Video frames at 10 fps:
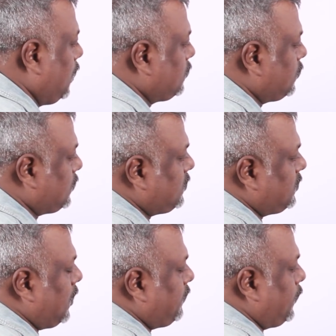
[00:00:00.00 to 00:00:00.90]
So this
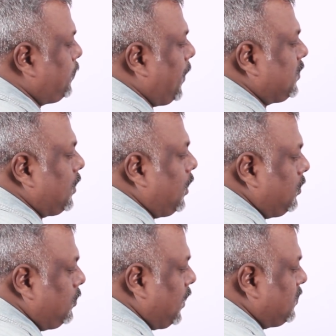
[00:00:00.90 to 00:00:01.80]
is the footpath
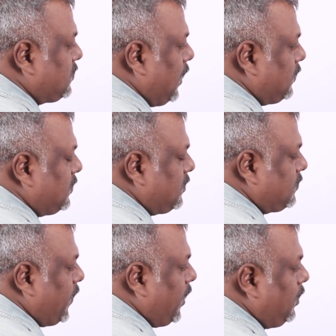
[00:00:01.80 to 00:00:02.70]
you can see, and this
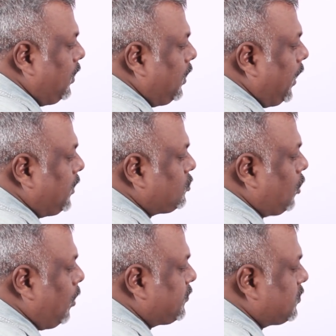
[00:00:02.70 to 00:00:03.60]
is where it
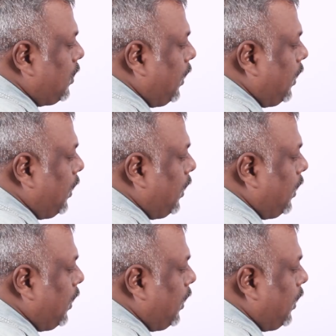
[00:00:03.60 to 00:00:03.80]
stops.